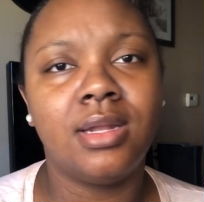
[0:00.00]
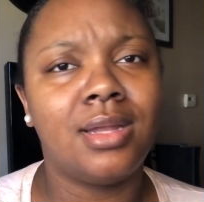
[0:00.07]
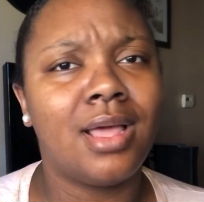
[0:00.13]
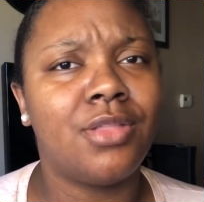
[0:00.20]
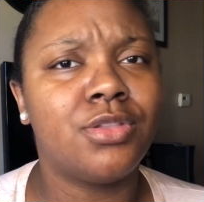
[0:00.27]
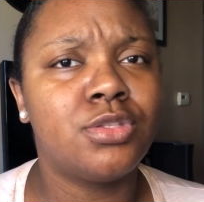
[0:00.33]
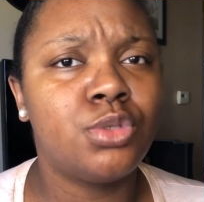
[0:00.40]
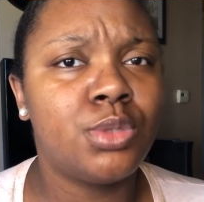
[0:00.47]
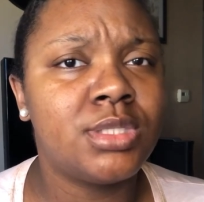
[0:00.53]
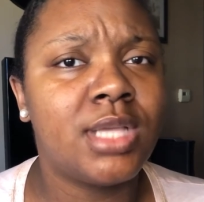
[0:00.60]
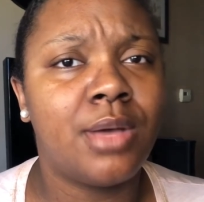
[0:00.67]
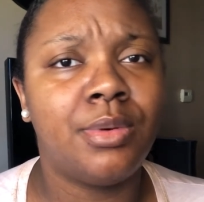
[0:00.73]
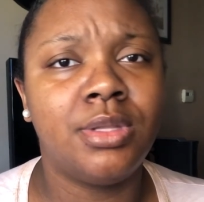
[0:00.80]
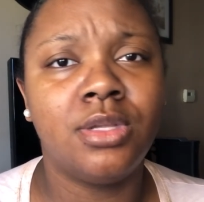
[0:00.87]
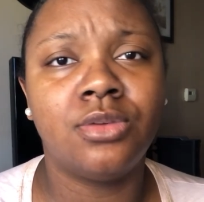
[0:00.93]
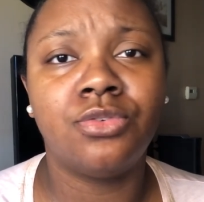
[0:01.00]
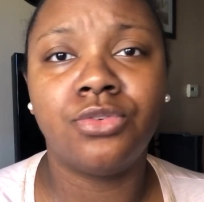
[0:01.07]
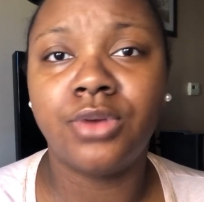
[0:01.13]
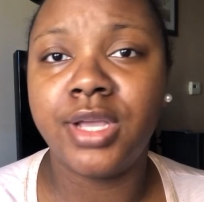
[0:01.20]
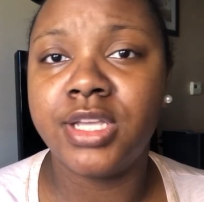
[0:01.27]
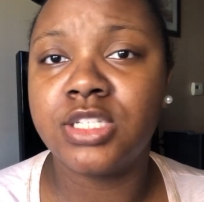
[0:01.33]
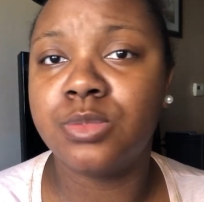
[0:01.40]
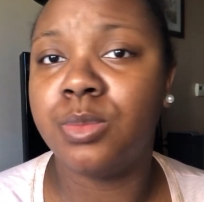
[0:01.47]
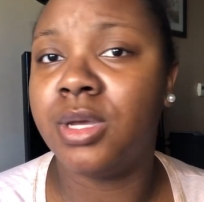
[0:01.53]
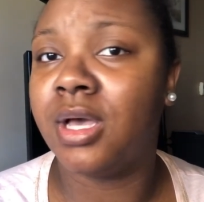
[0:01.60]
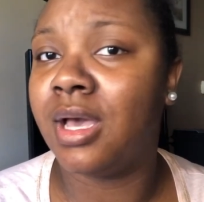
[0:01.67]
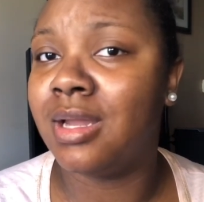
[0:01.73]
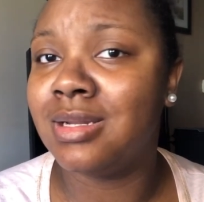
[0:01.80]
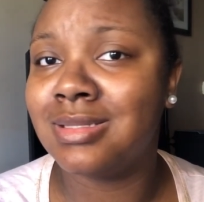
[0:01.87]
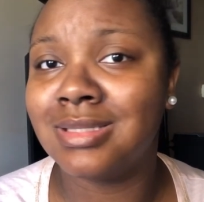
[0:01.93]
Now the twist out would look fresh, but
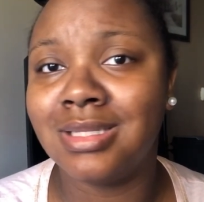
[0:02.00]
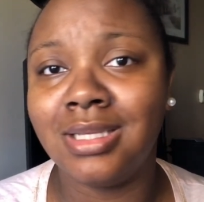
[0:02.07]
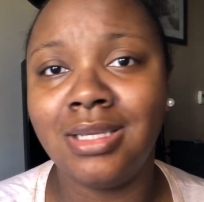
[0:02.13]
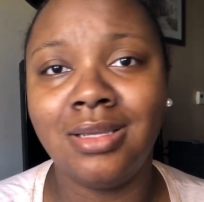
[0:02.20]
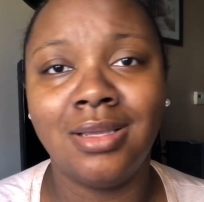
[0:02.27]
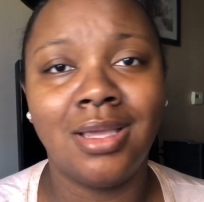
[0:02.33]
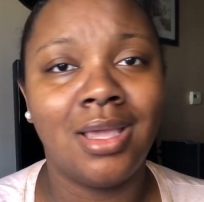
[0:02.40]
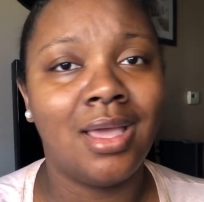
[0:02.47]
honestly,